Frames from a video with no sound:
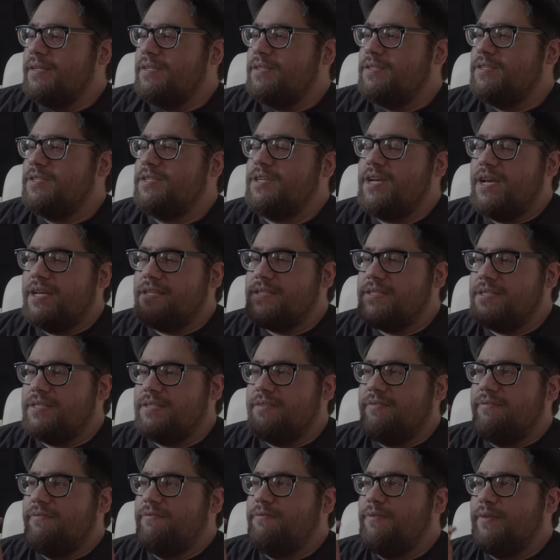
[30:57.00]
just
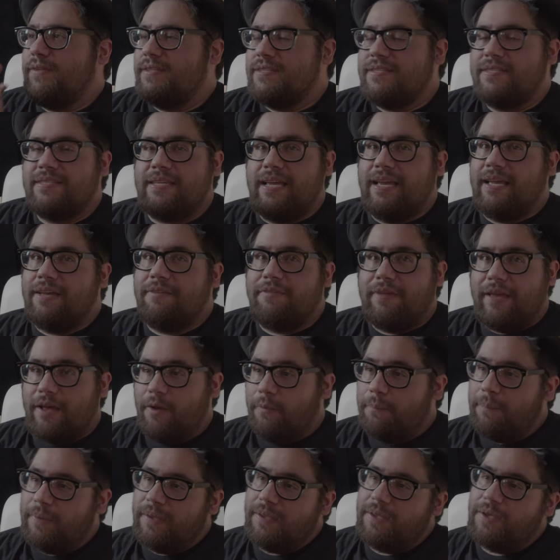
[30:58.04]
for the sake of
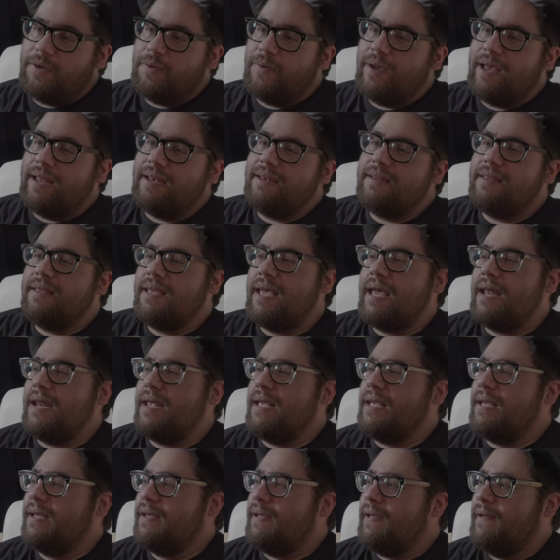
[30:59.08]
helping you and getting